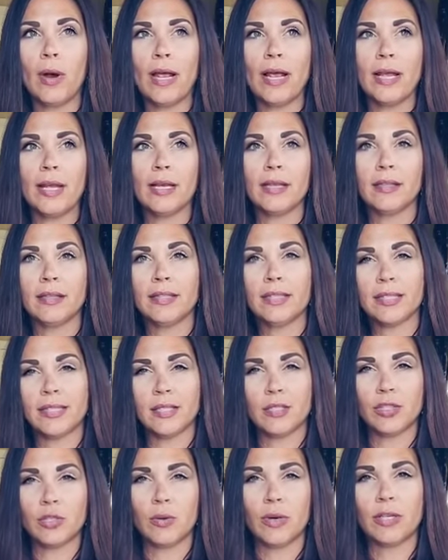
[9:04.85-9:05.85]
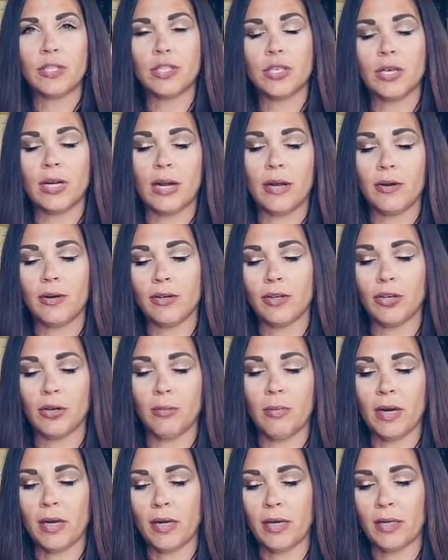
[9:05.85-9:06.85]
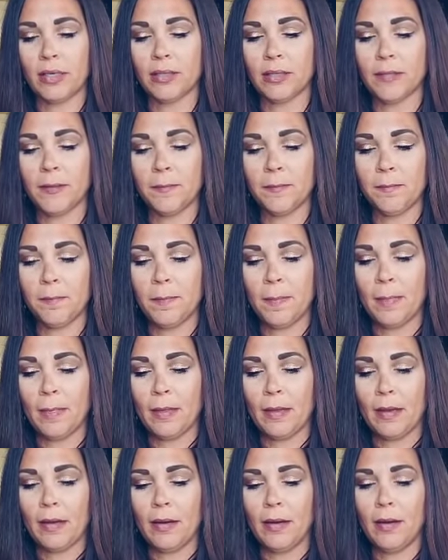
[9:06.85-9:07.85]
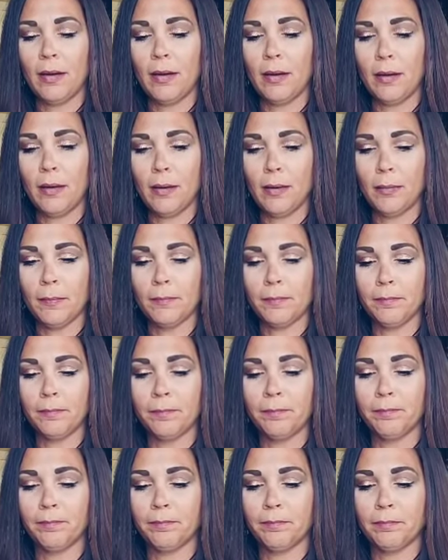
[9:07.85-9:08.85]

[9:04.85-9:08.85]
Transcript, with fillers: weighing this situation out in your mind. Um,